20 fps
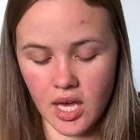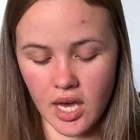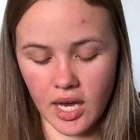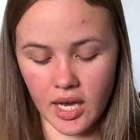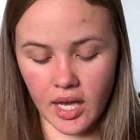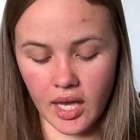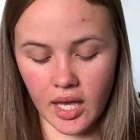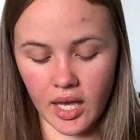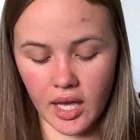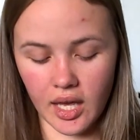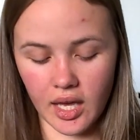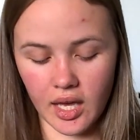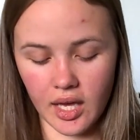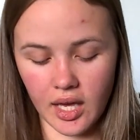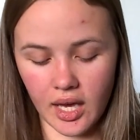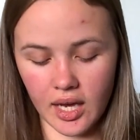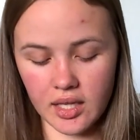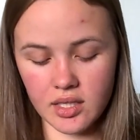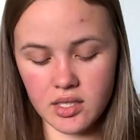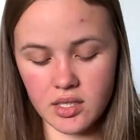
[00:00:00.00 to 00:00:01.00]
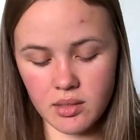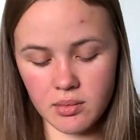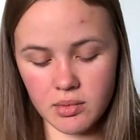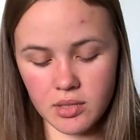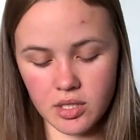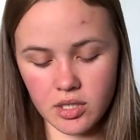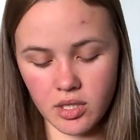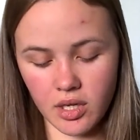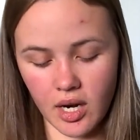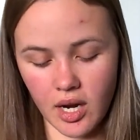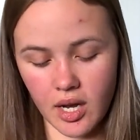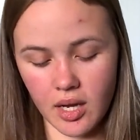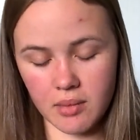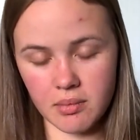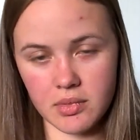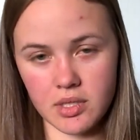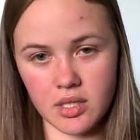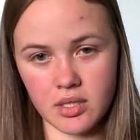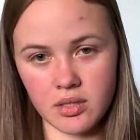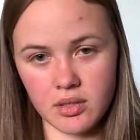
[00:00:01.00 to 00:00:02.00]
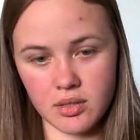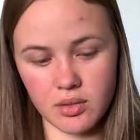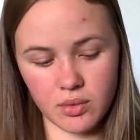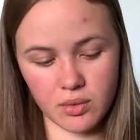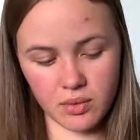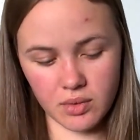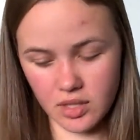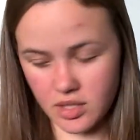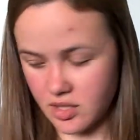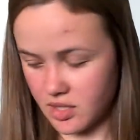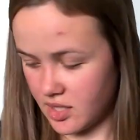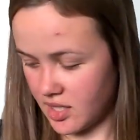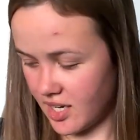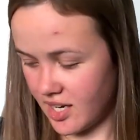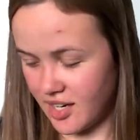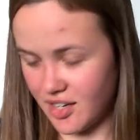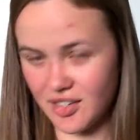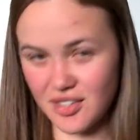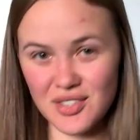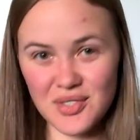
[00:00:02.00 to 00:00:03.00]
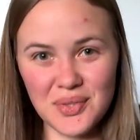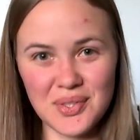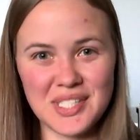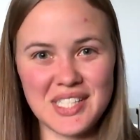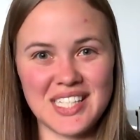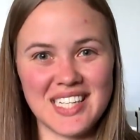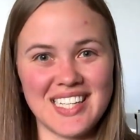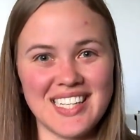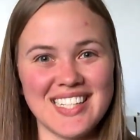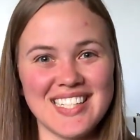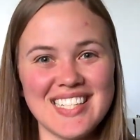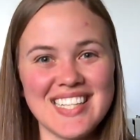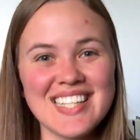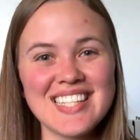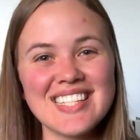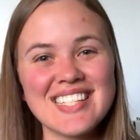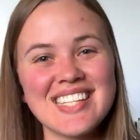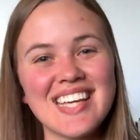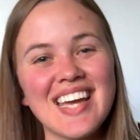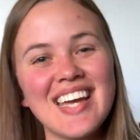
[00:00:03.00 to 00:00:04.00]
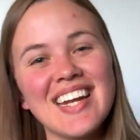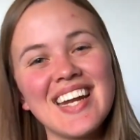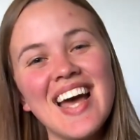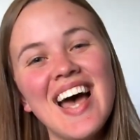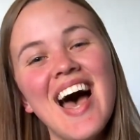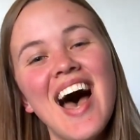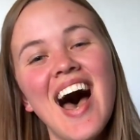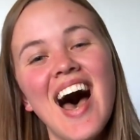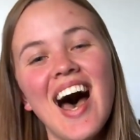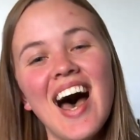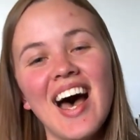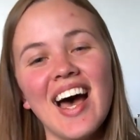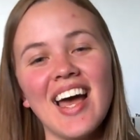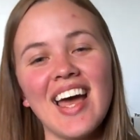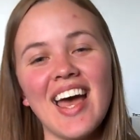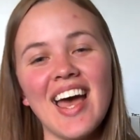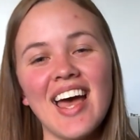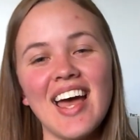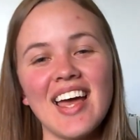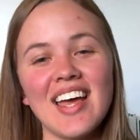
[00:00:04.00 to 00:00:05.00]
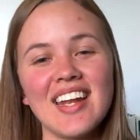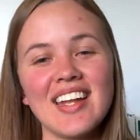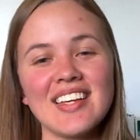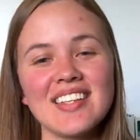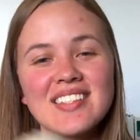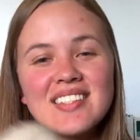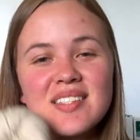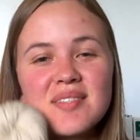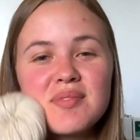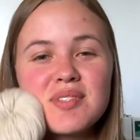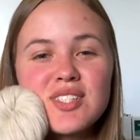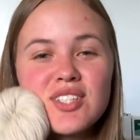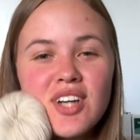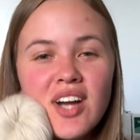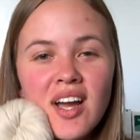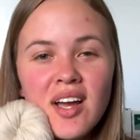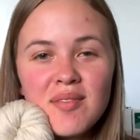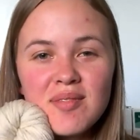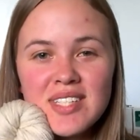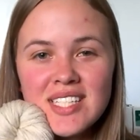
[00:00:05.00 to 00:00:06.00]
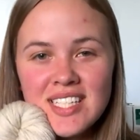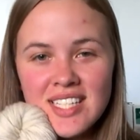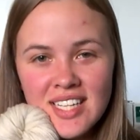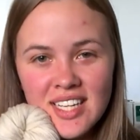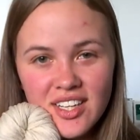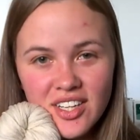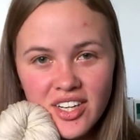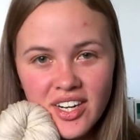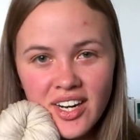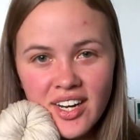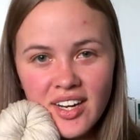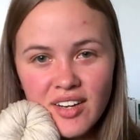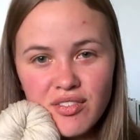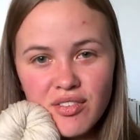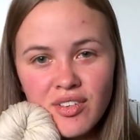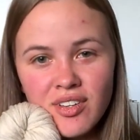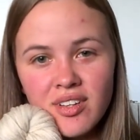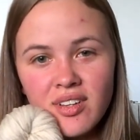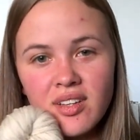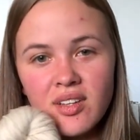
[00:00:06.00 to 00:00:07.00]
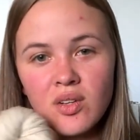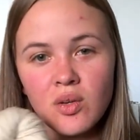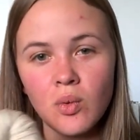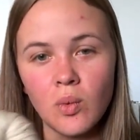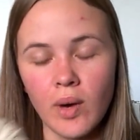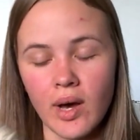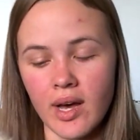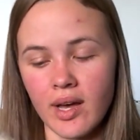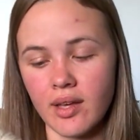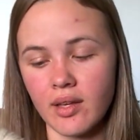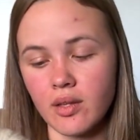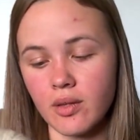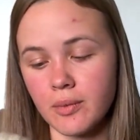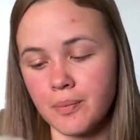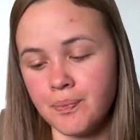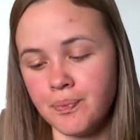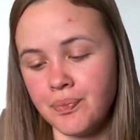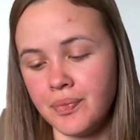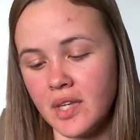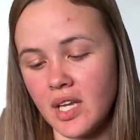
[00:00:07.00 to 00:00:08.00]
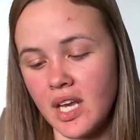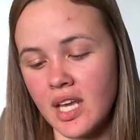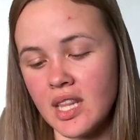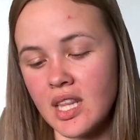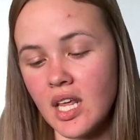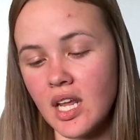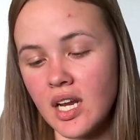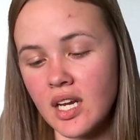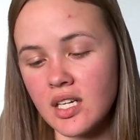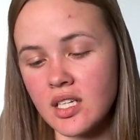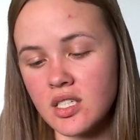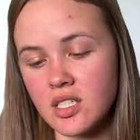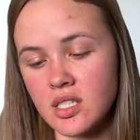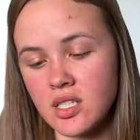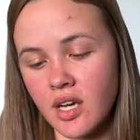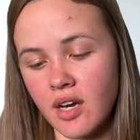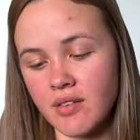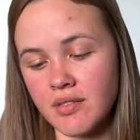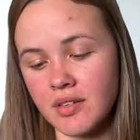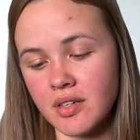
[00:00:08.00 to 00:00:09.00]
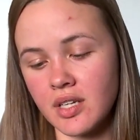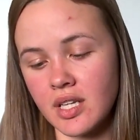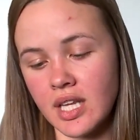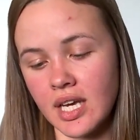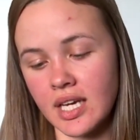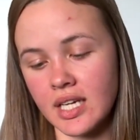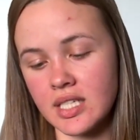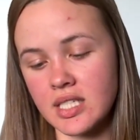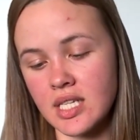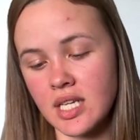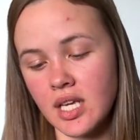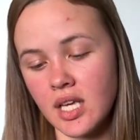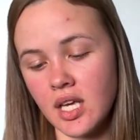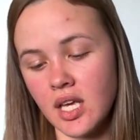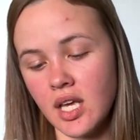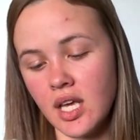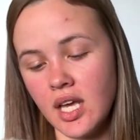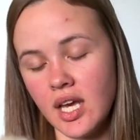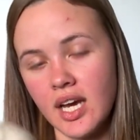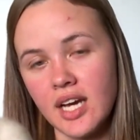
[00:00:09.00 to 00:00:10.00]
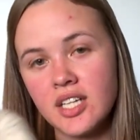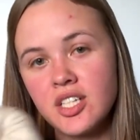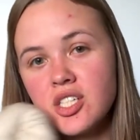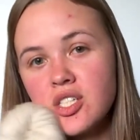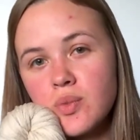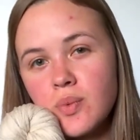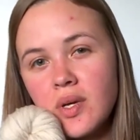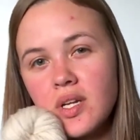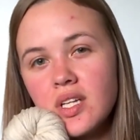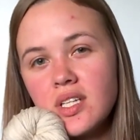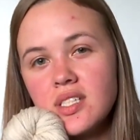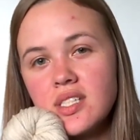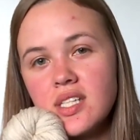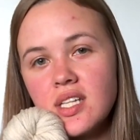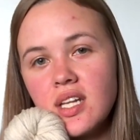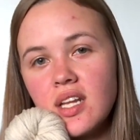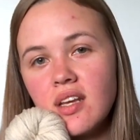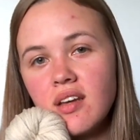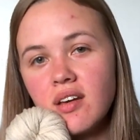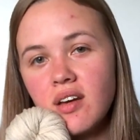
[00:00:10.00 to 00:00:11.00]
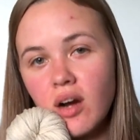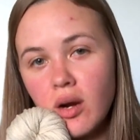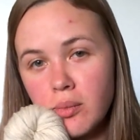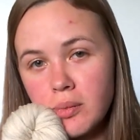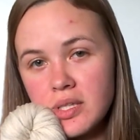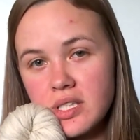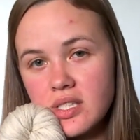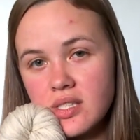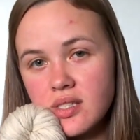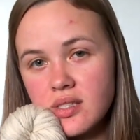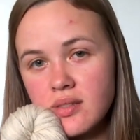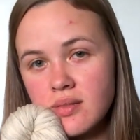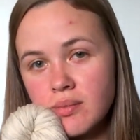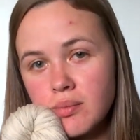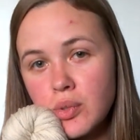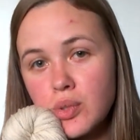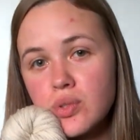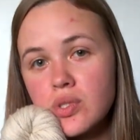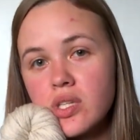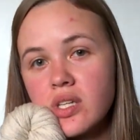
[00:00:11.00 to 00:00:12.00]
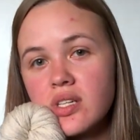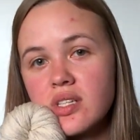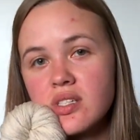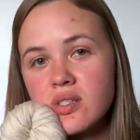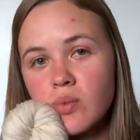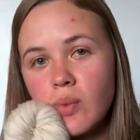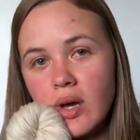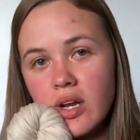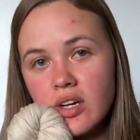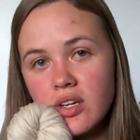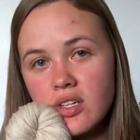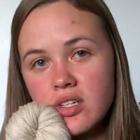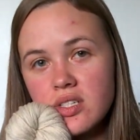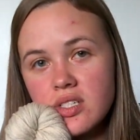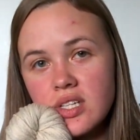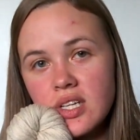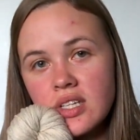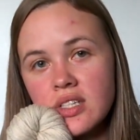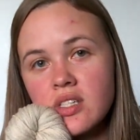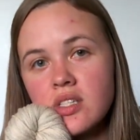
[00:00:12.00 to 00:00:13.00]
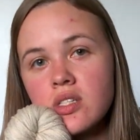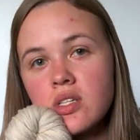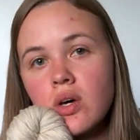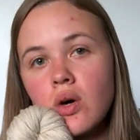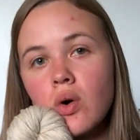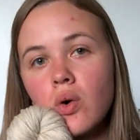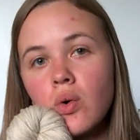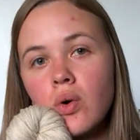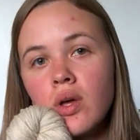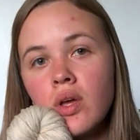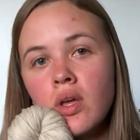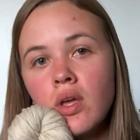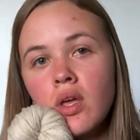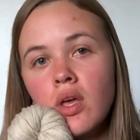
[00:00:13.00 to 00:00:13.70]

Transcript: I had subscribed, there's a hair twisted into the skein. I had subscribed to Knit Crate for a little while, and then I discovered that I just wanted to knit garments, mostly sweaters, and so